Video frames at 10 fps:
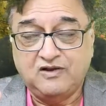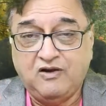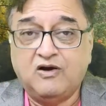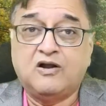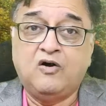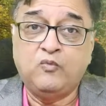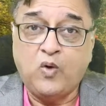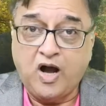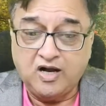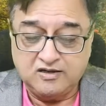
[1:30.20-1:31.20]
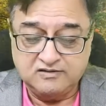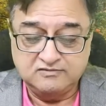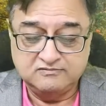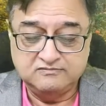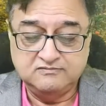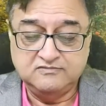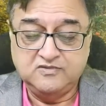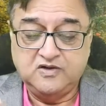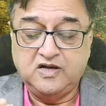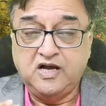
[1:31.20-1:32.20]
or how walk.
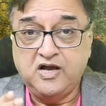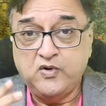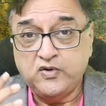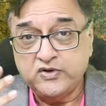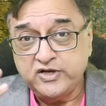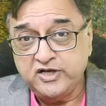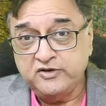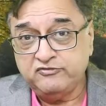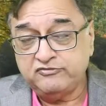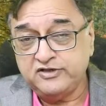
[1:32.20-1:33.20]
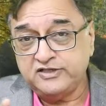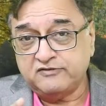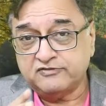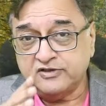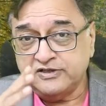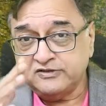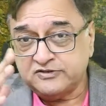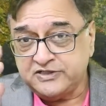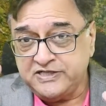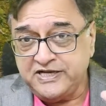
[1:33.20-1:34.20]
Really see that from the
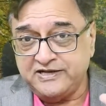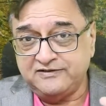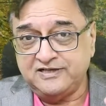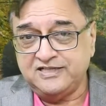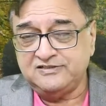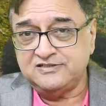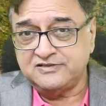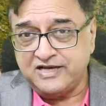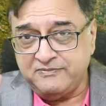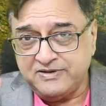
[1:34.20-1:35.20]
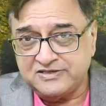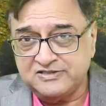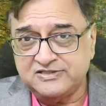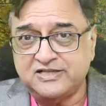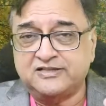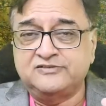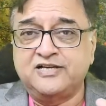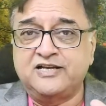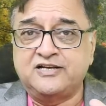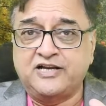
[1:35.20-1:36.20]
3D. Imagine that is
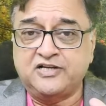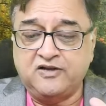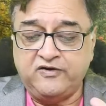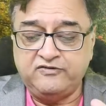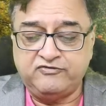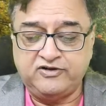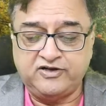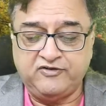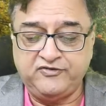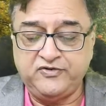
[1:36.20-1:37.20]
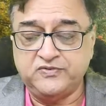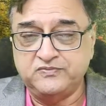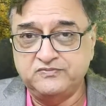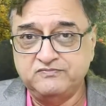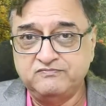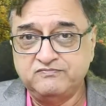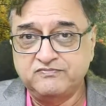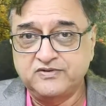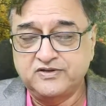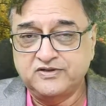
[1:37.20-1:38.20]
there right now in front of you.
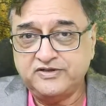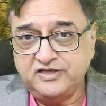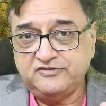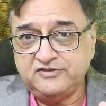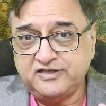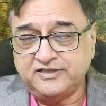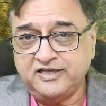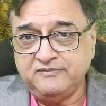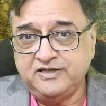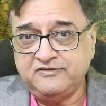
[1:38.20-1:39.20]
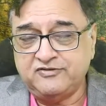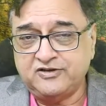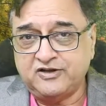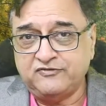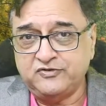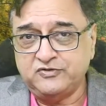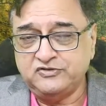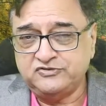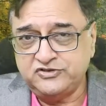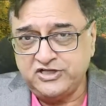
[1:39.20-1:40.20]
Really see that animal in front of you
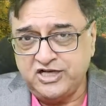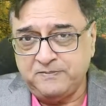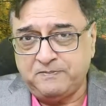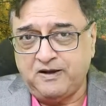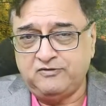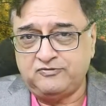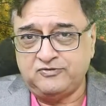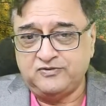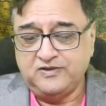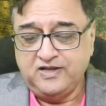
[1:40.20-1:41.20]
is really powerful.